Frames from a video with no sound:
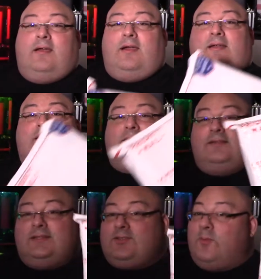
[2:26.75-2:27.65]
Alright,
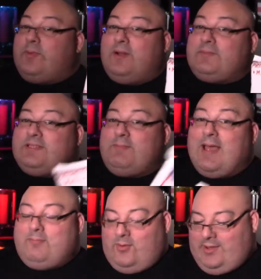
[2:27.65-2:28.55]
let's open up this
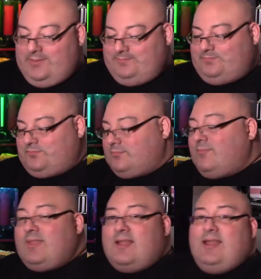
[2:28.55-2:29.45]
bad boy.
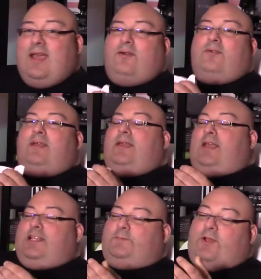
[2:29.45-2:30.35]
Now,
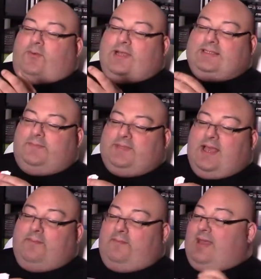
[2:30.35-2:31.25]
it's been quite some
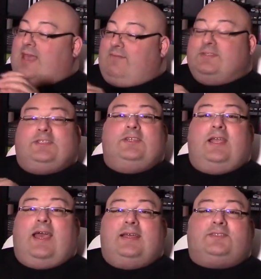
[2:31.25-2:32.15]
time. I haven't seen
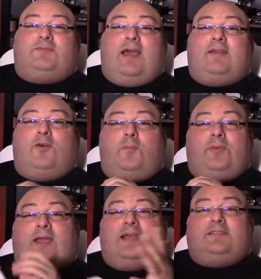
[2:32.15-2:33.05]
you guys around.
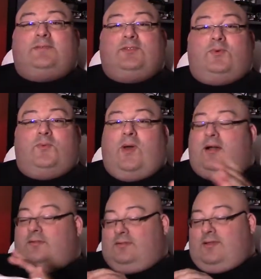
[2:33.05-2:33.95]
Hope you guys have been doing
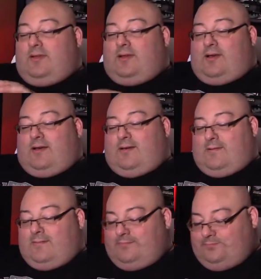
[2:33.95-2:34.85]
well.
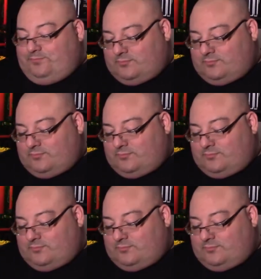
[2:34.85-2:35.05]
Um,